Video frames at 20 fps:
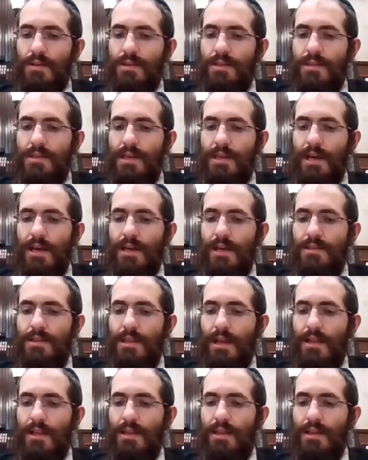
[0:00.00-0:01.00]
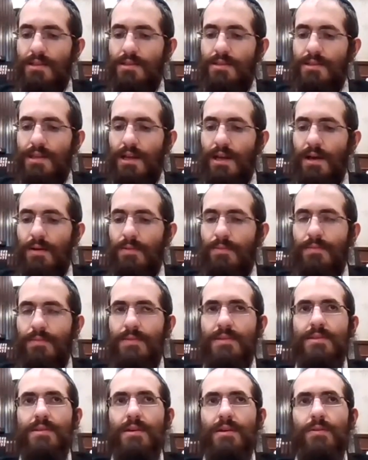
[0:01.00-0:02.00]
So he says like this.
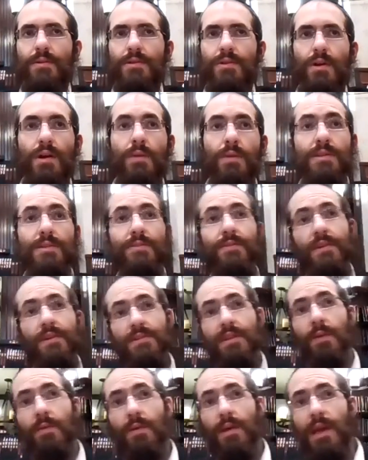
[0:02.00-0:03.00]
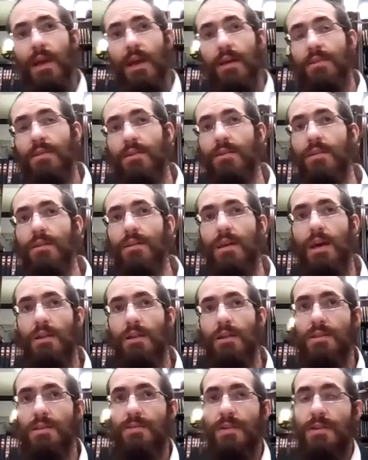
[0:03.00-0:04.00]
So we're talking about Sefiras HaOmer, counting
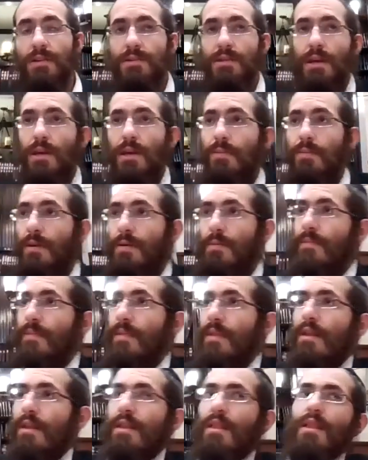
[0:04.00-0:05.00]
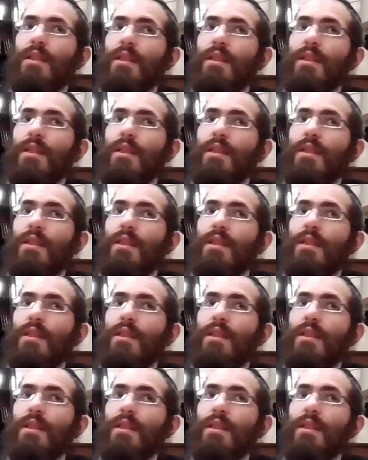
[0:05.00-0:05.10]
Sefiras HaOmer.